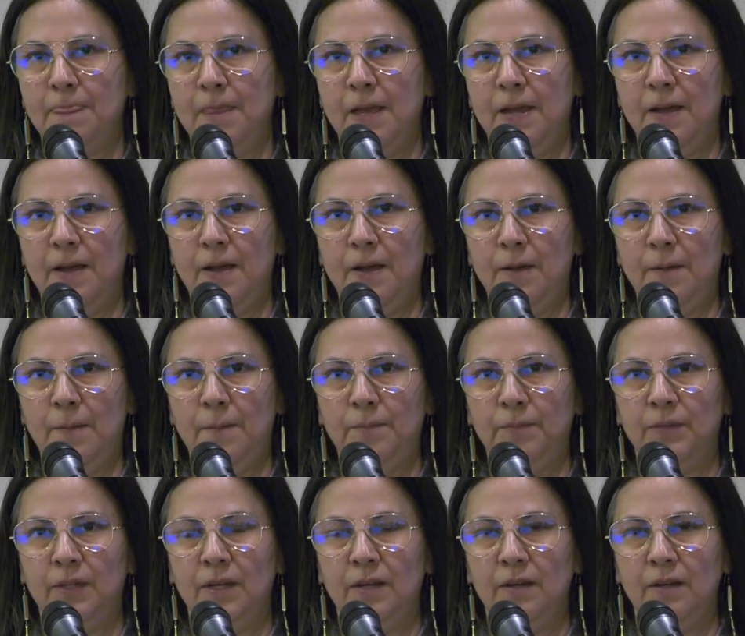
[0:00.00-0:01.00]

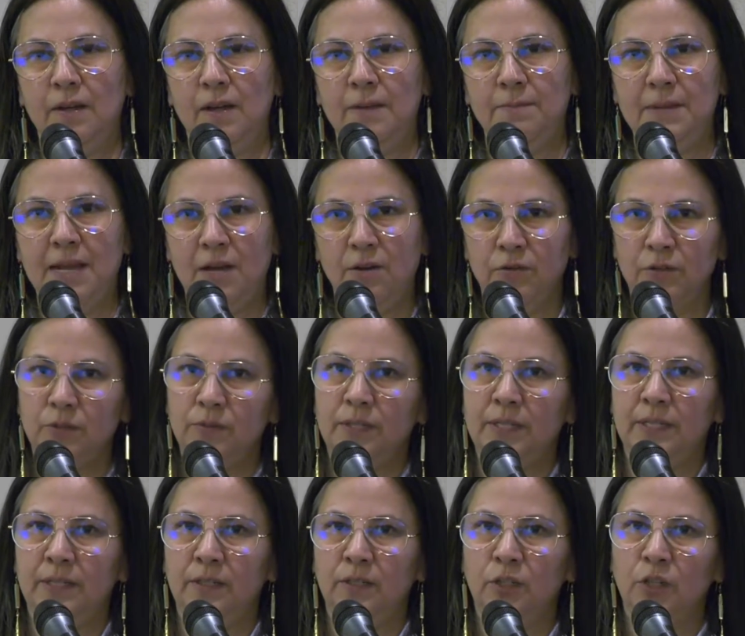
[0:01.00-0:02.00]
I'm now
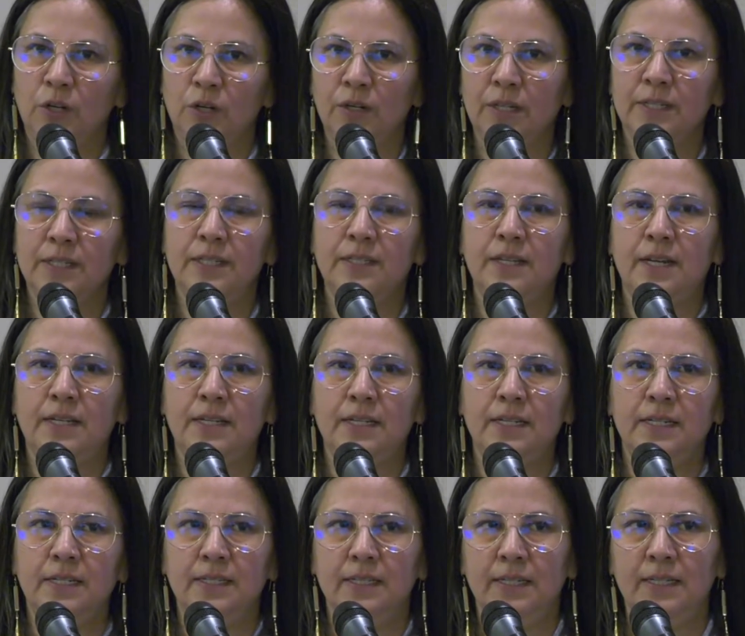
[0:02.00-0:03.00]
doing current
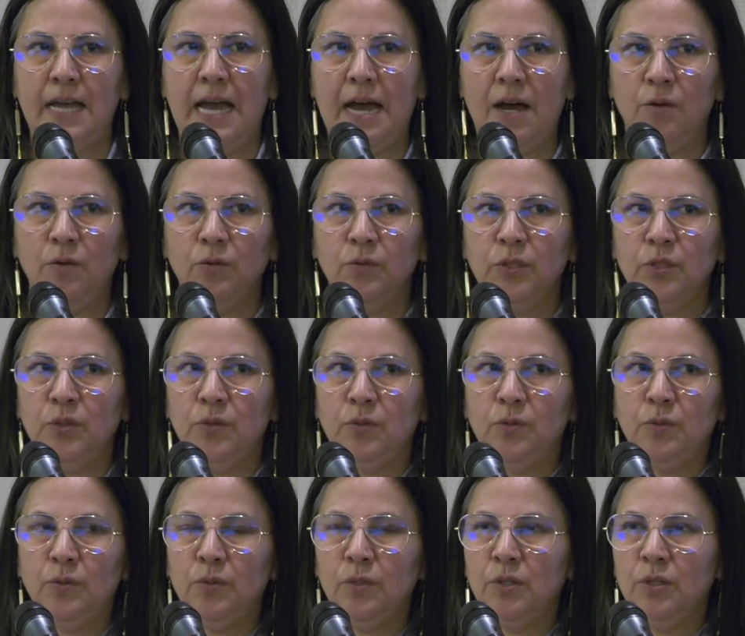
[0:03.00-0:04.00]
studies on how
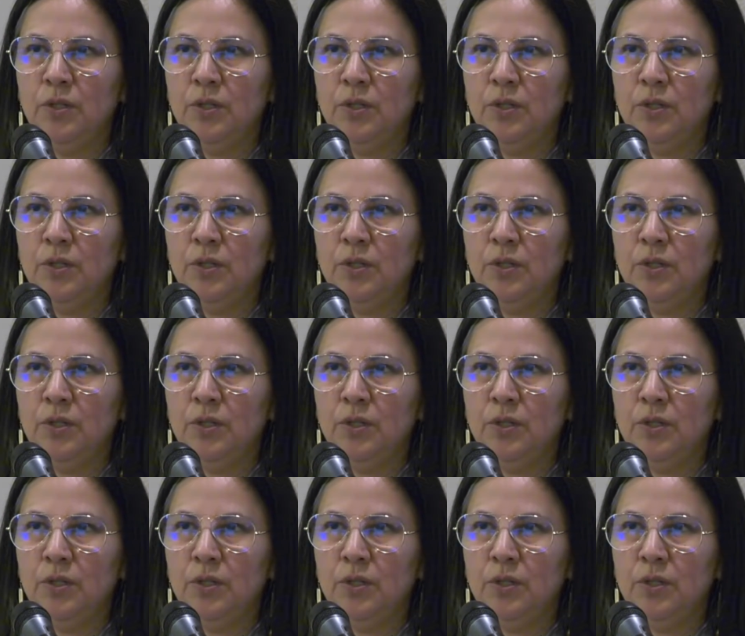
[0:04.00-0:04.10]
to